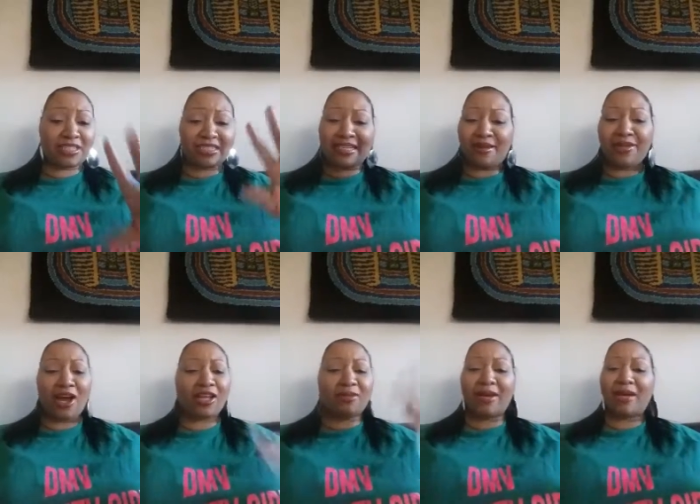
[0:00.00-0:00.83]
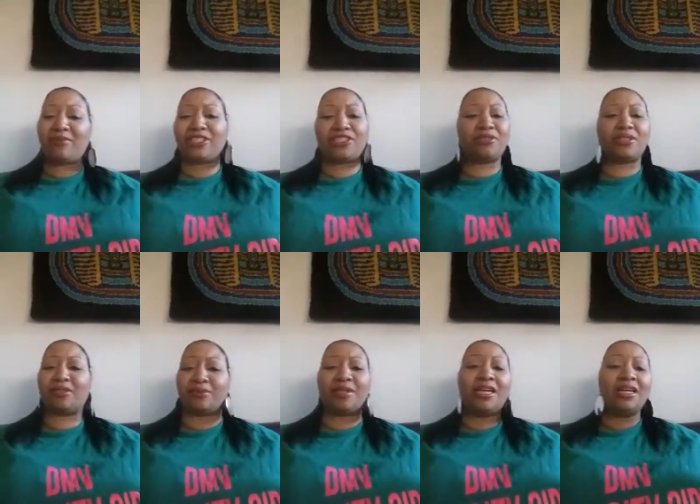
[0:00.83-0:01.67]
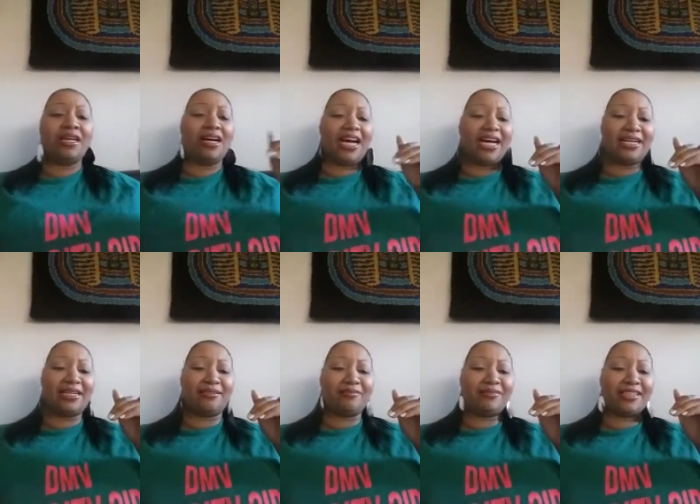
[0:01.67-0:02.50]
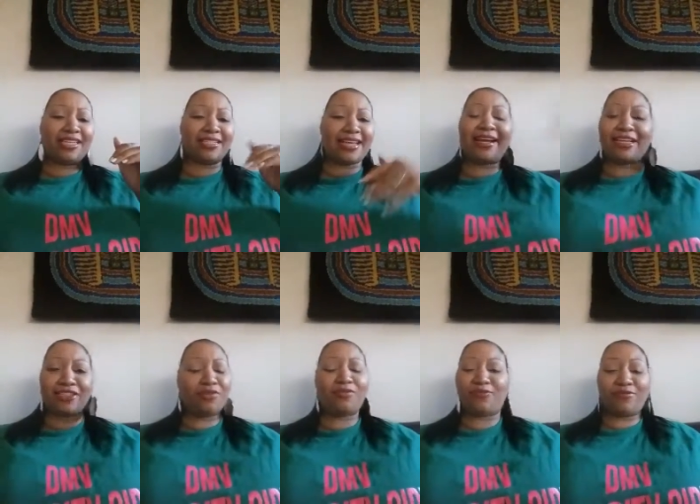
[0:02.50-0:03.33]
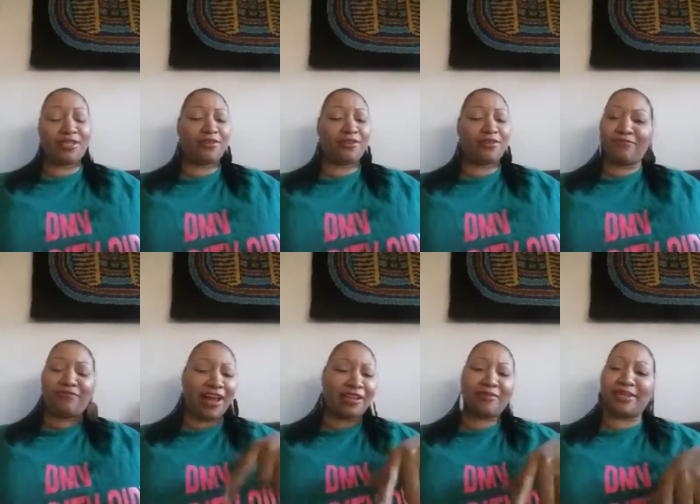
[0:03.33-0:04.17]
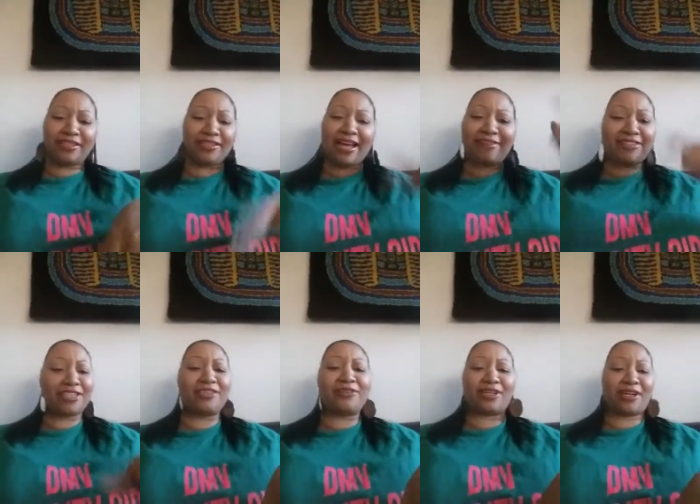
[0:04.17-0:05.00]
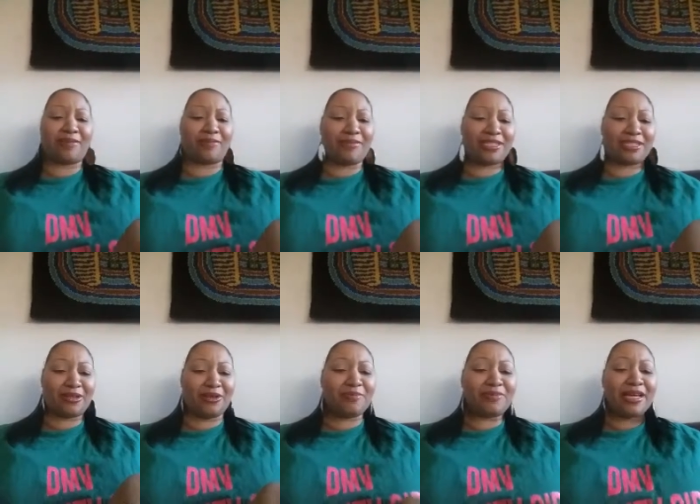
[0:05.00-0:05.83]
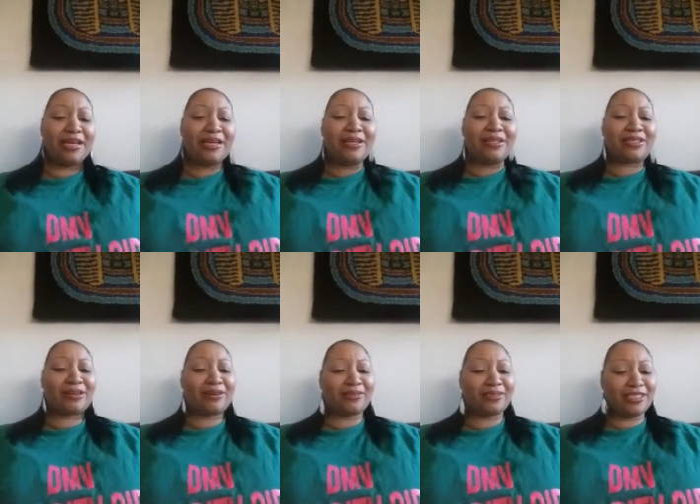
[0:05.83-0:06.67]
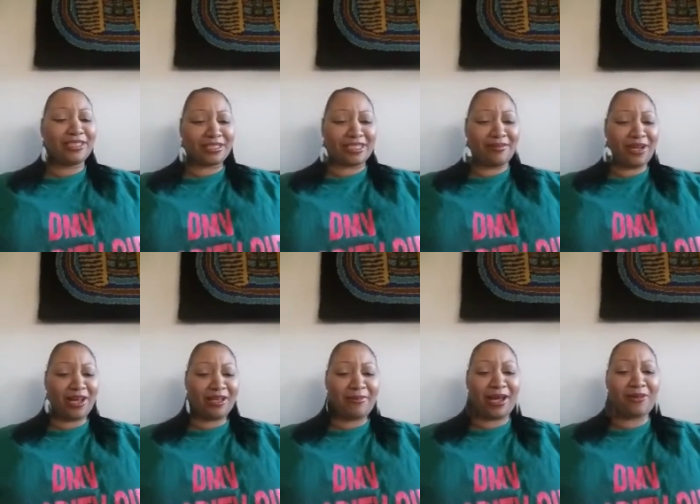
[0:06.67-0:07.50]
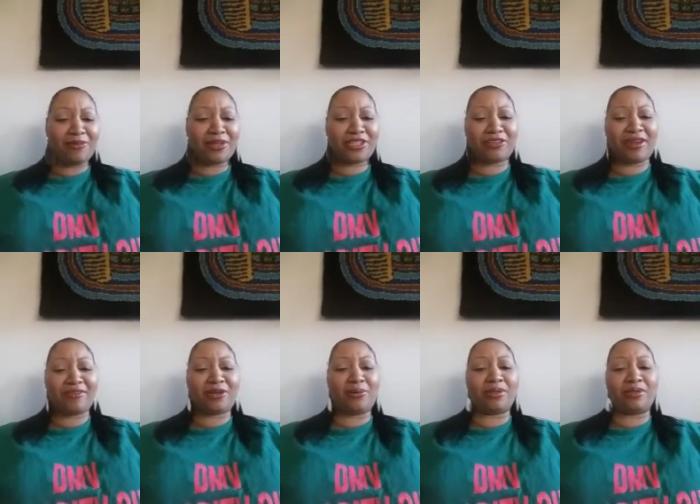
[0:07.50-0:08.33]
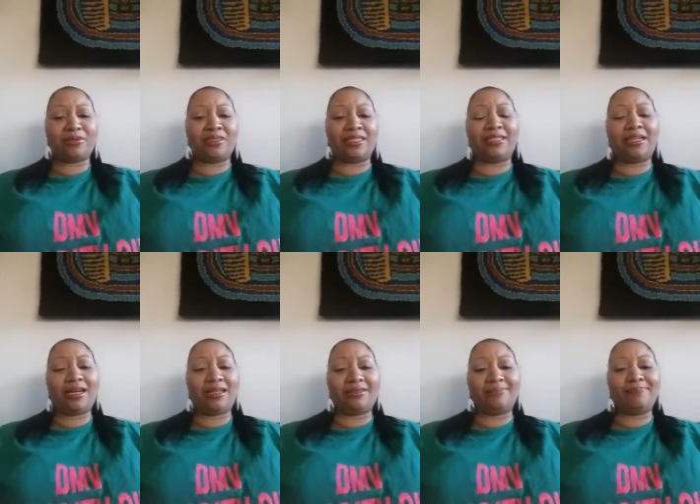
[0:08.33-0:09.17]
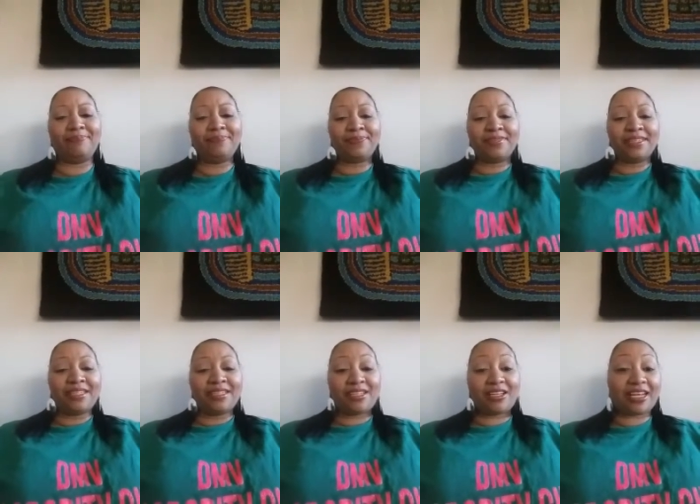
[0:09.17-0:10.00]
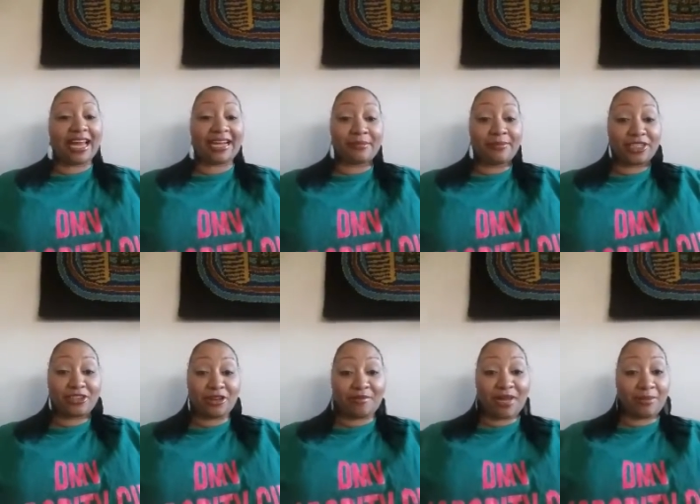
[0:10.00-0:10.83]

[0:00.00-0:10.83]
so that I can make sure I'm, I'm supporting your efforts as well. So, guys, I have a juicy, juicy, juicy, juicy, juicy giveaway today. I am running a um